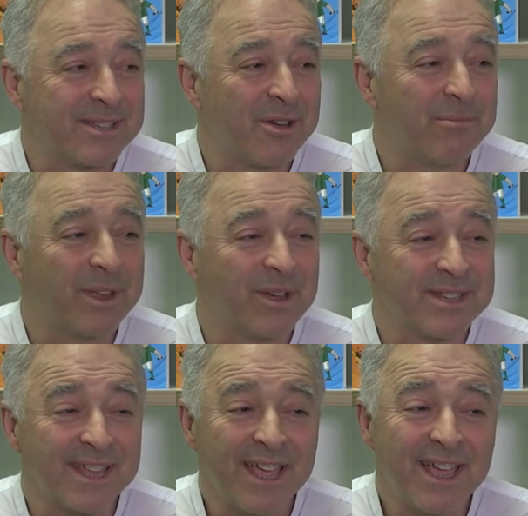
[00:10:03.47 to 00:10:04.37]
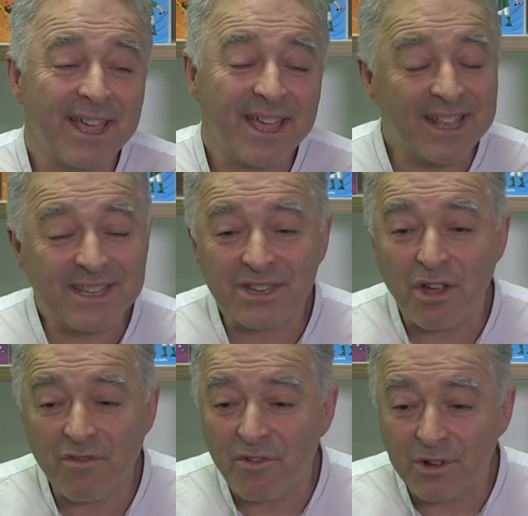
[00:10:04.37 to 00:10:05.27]
on because it
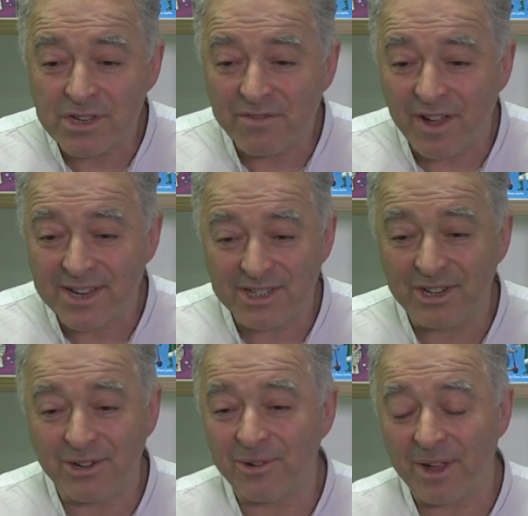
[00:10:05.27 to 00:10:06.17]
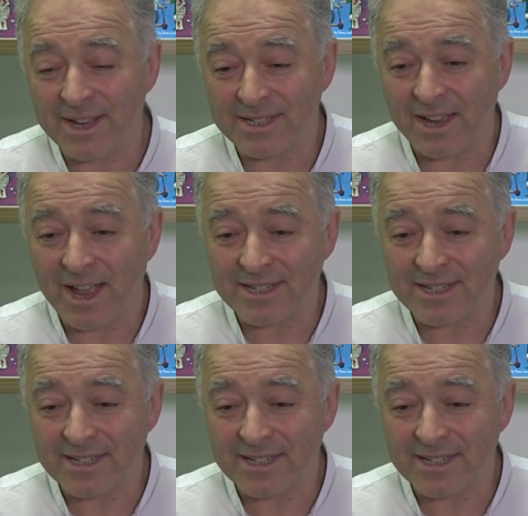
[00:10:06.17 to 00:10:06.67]
so fortifies you as, a,